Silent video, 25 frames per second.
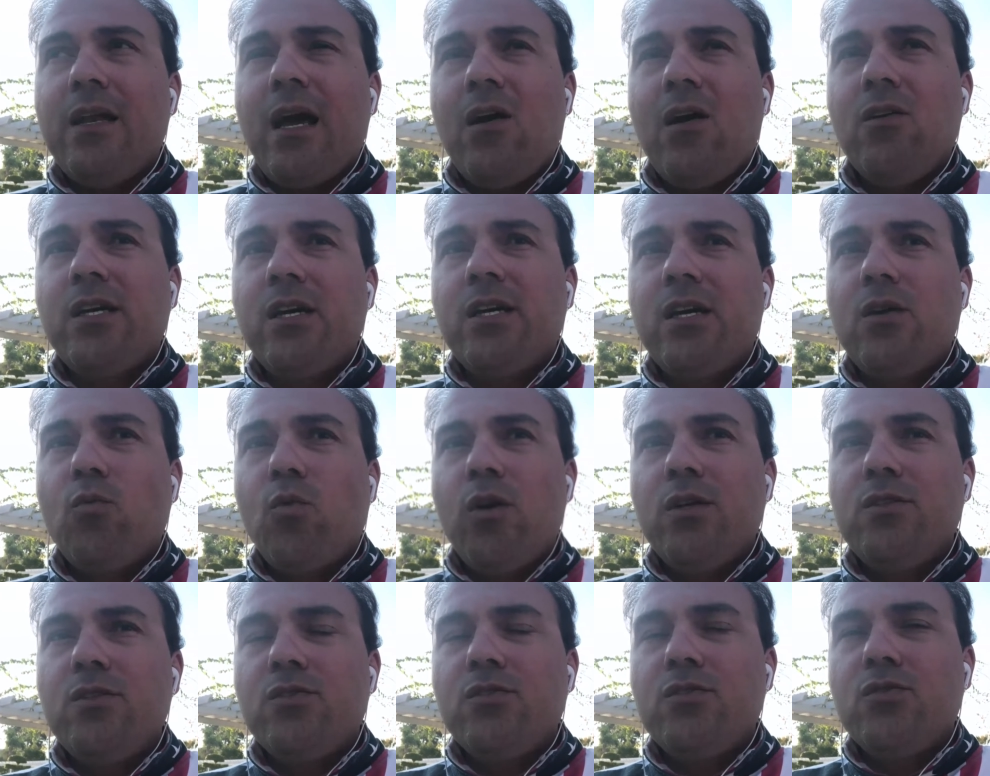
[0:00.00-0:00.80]
And now
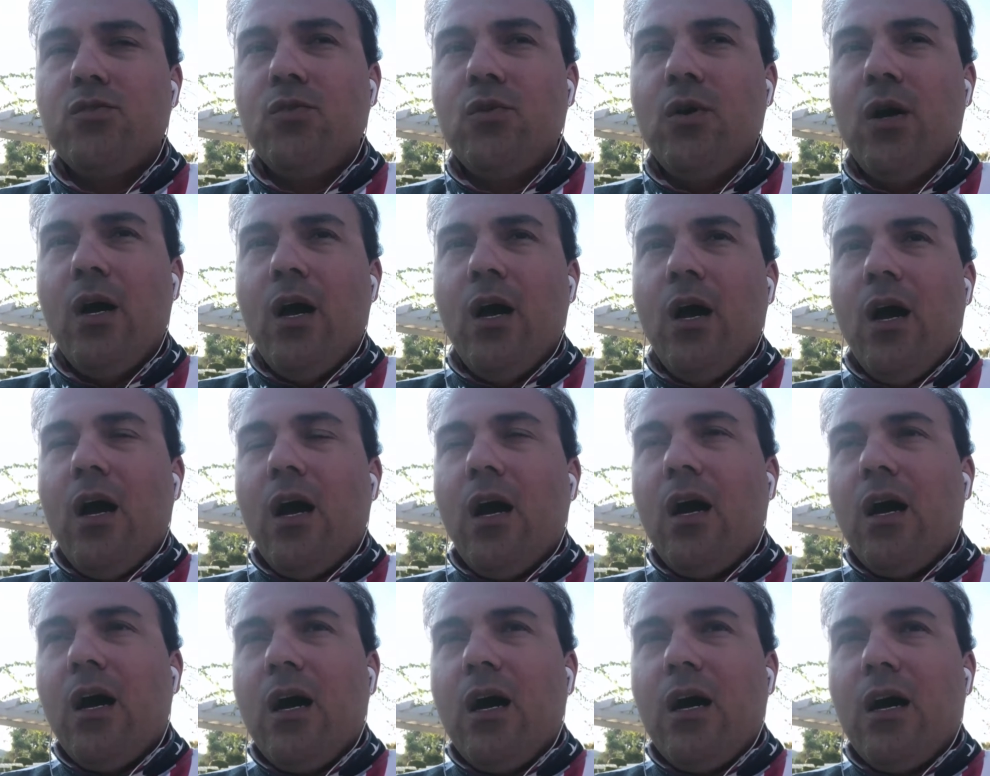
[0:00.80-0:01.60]
they want to
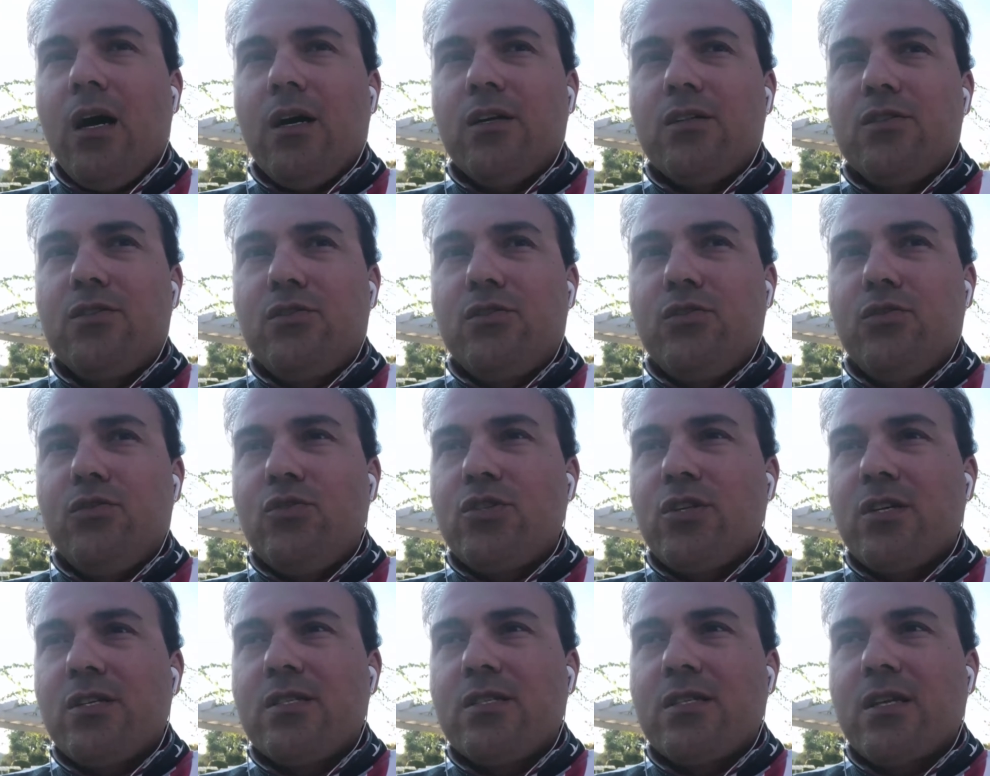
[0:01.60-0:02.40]

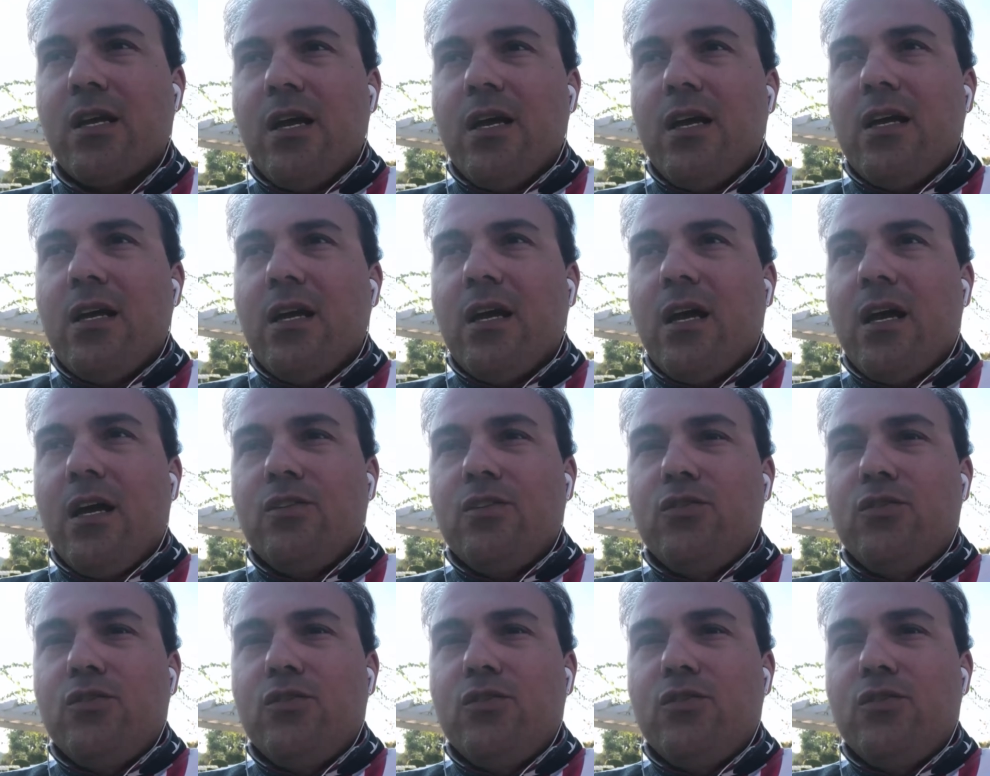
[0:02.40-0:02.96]
just